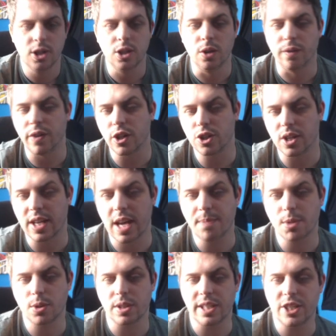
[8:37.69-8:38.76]
you finish the
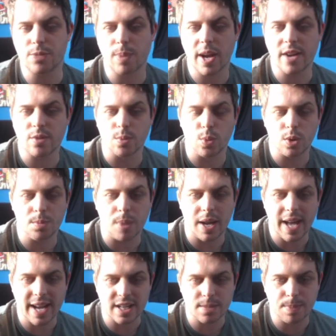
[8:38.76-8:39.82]
game mode and each player is rewarded
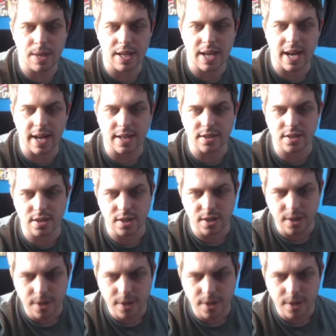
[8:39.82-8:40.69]
by XP and